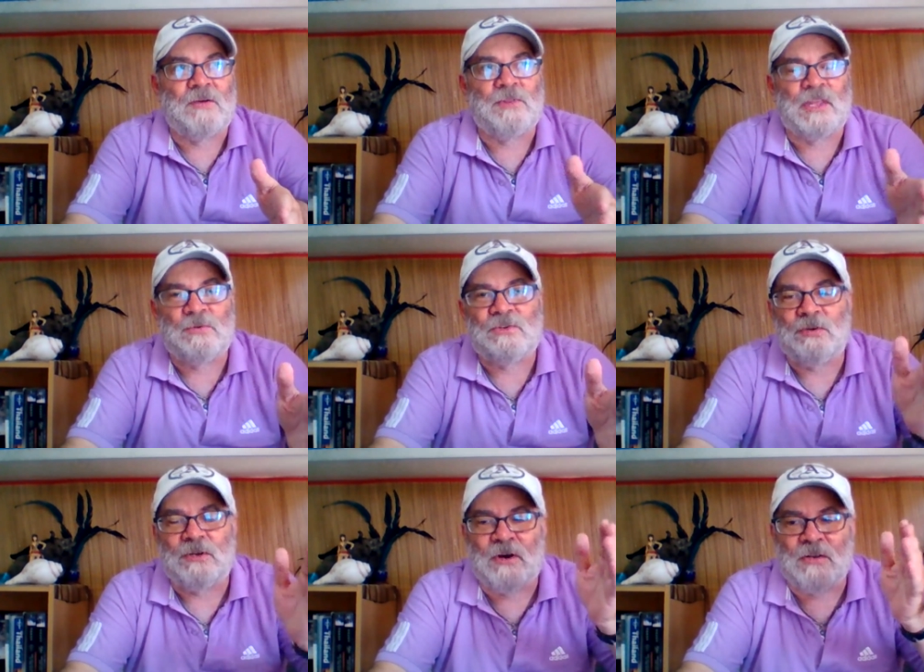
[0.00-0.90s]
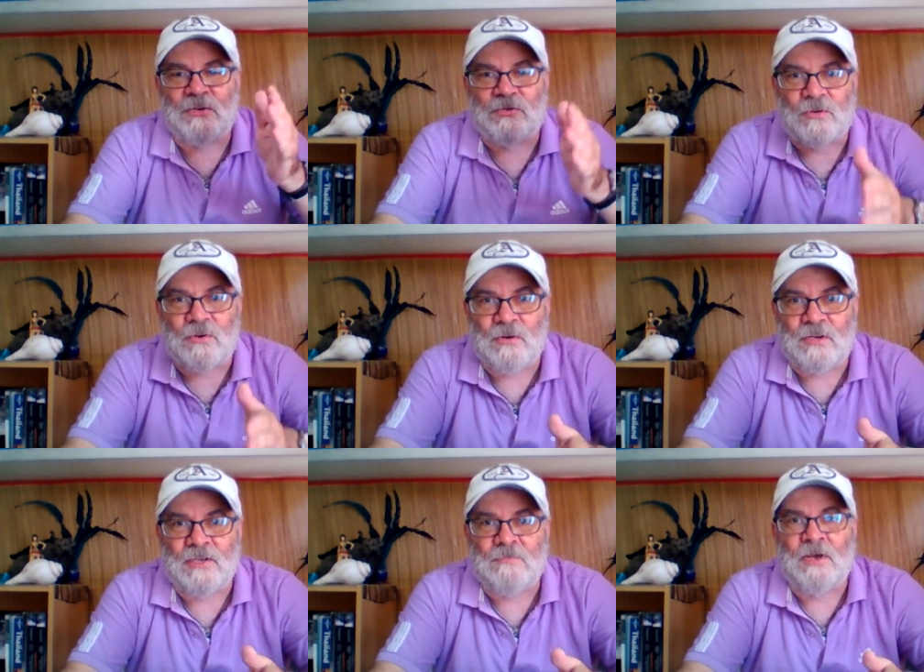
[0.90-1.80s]
like when they were doing all the
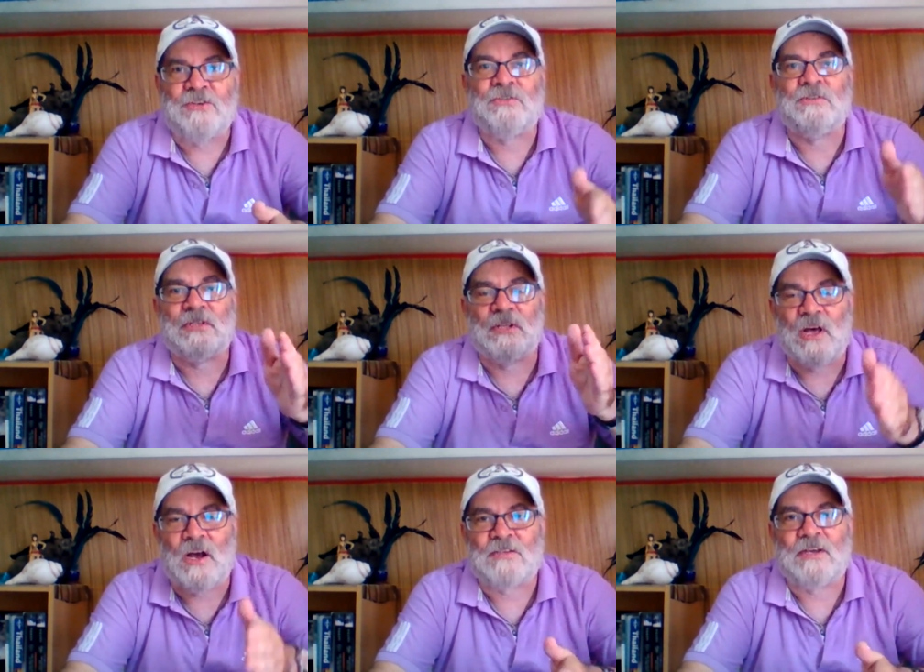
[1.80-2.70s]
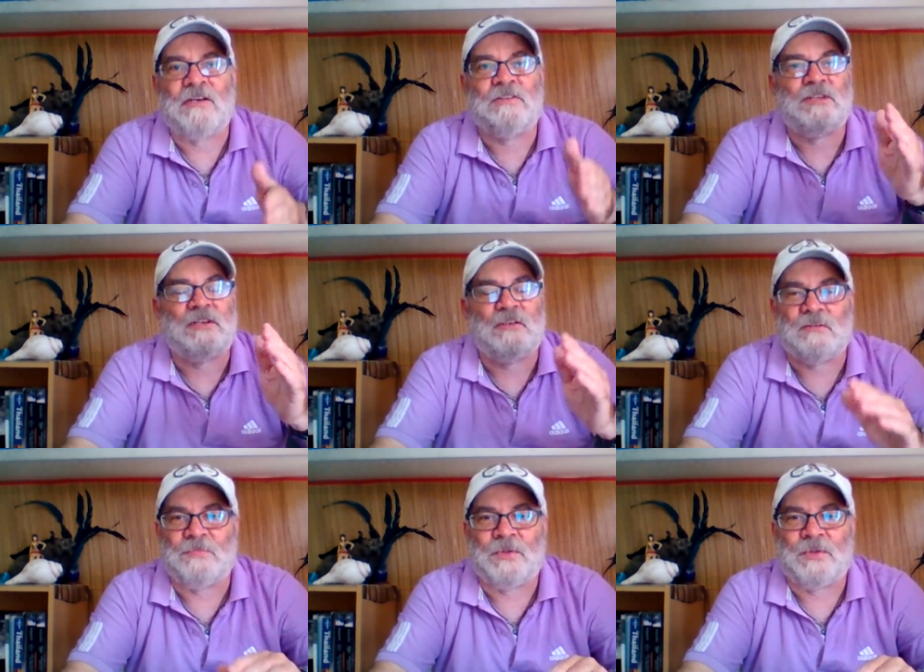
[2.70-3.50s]
draconian measures, the lockdowns, and